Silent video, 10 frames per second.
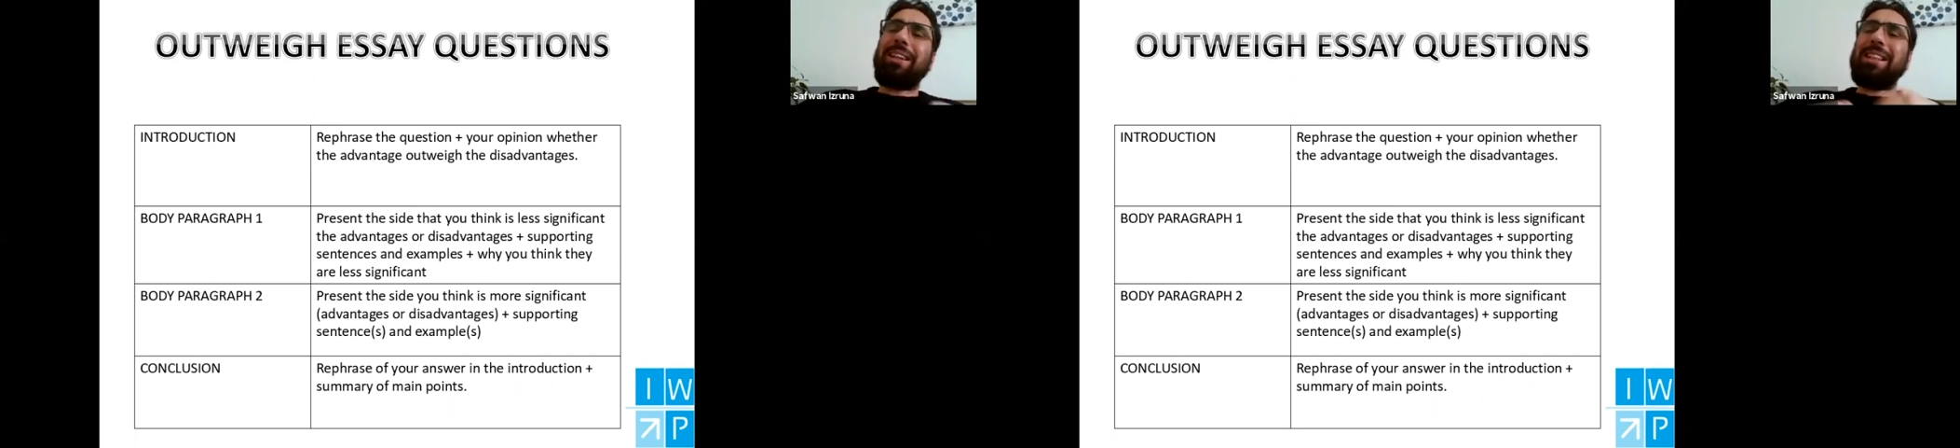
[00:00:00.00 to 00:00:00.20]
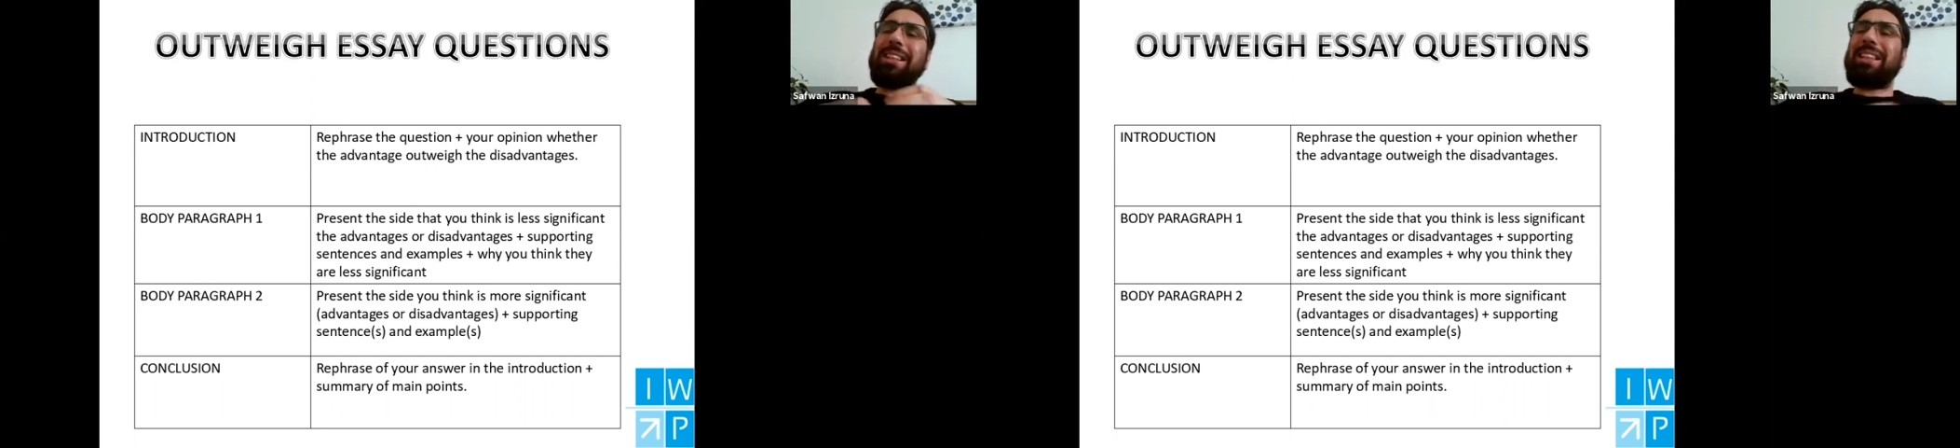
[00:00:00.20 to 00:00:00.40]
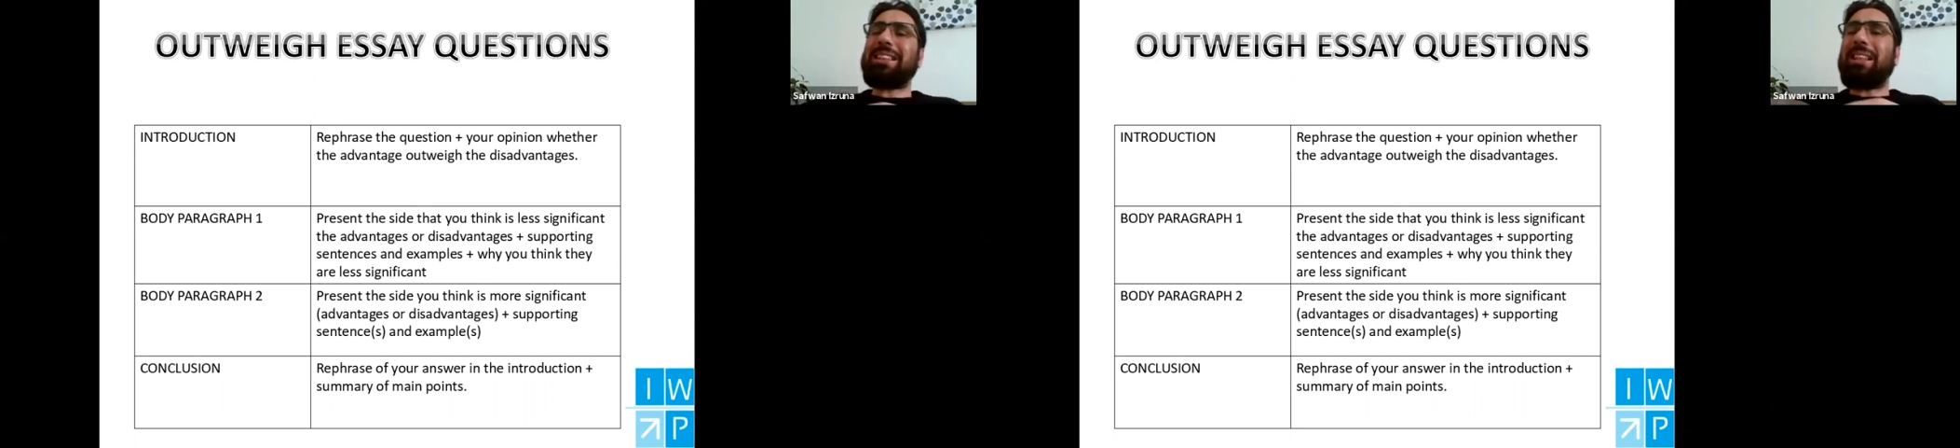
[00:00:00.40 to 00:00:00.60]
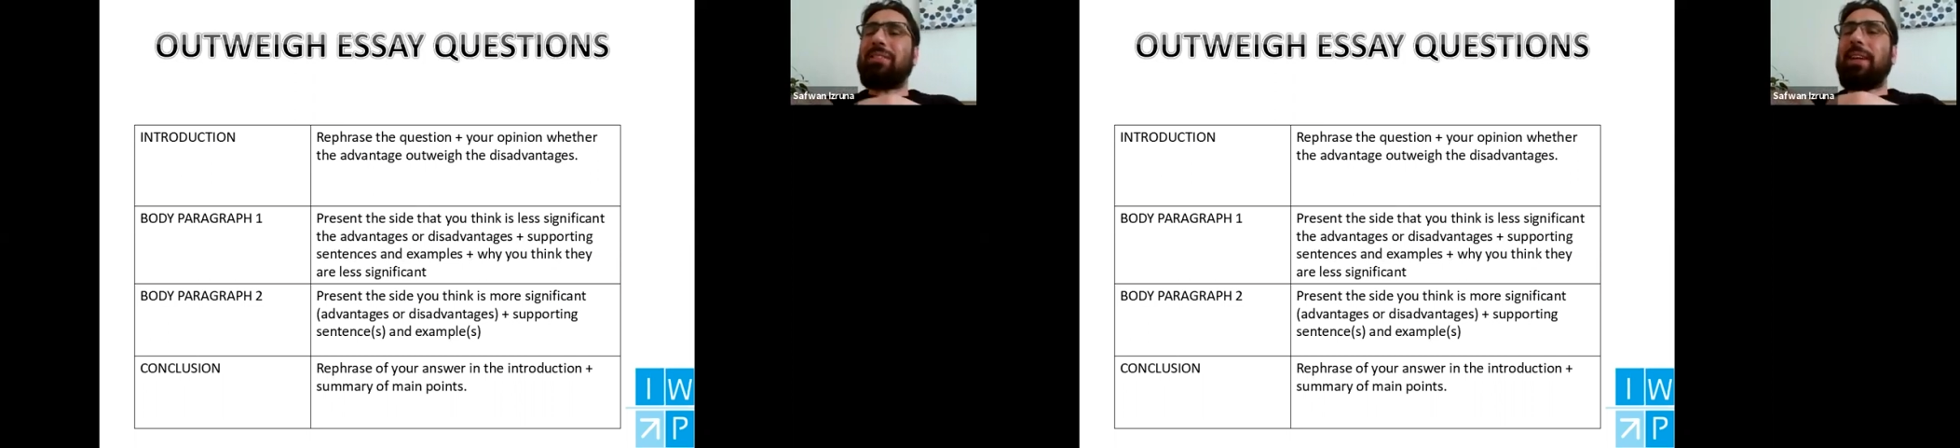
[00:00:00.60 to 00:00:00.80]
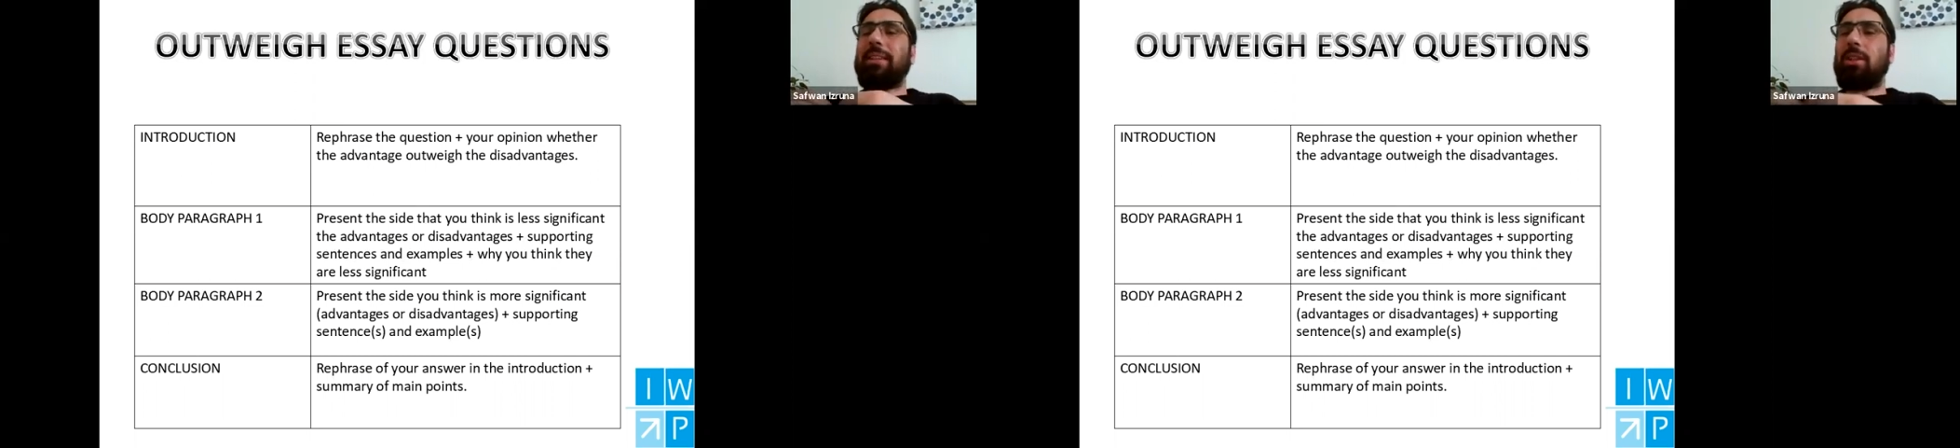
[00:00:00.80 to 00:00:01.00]
these
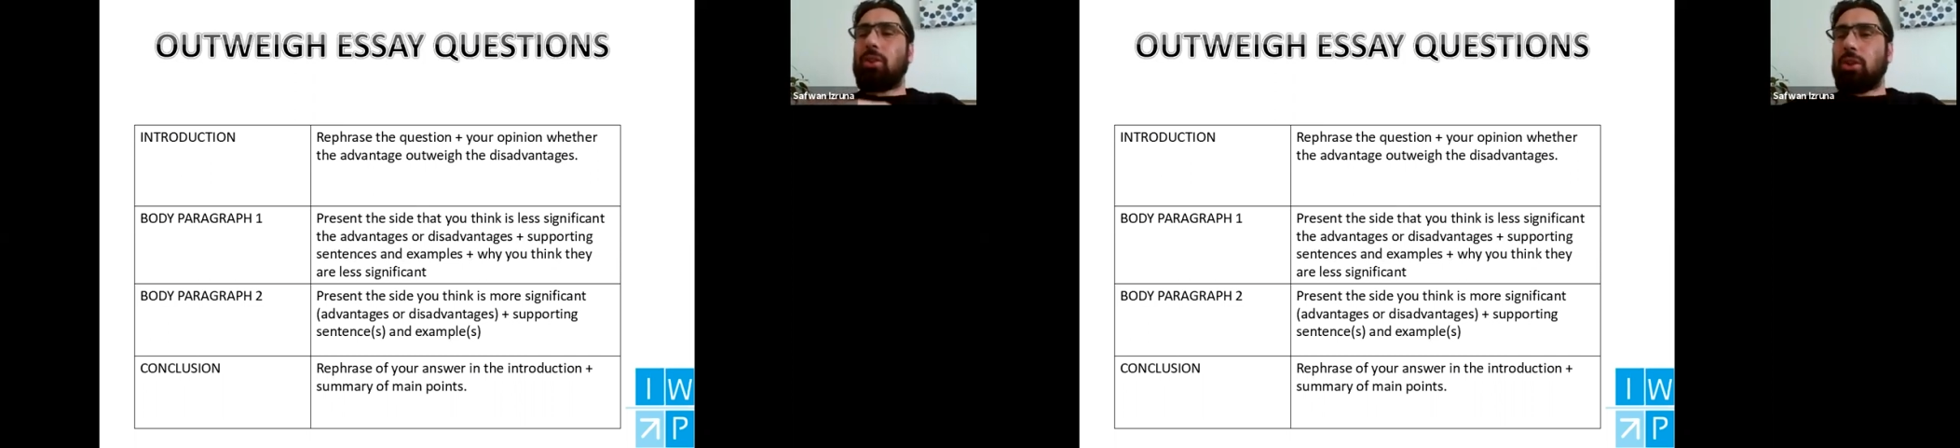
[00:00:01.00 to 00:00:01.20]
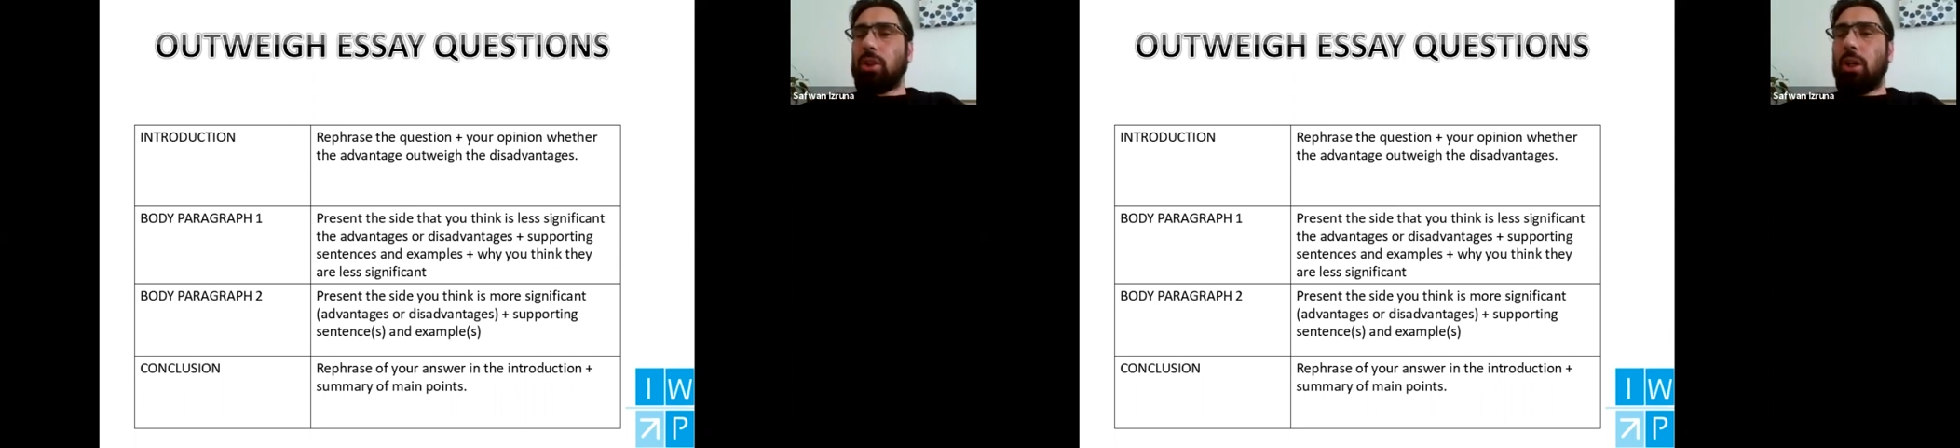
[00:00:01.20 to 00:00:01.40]
disadvantages